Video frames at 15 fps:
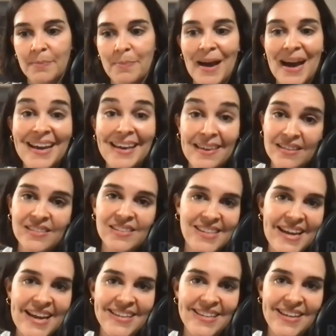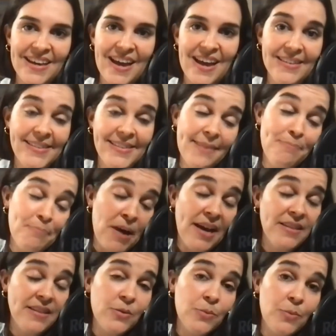Pa is dad, yeah. I say pa
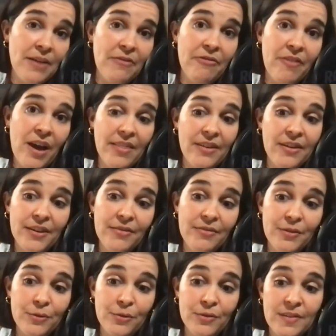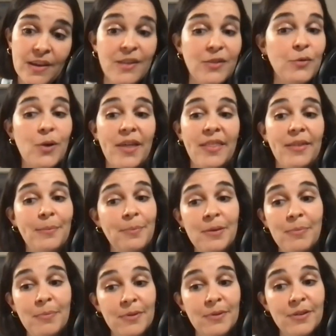to my father. If you say to other
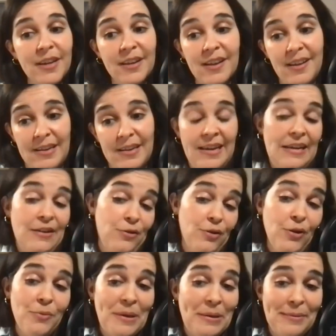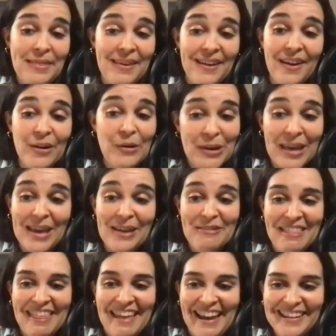people, I don't know, maybe they are okay
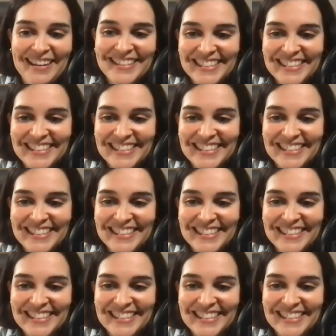with that.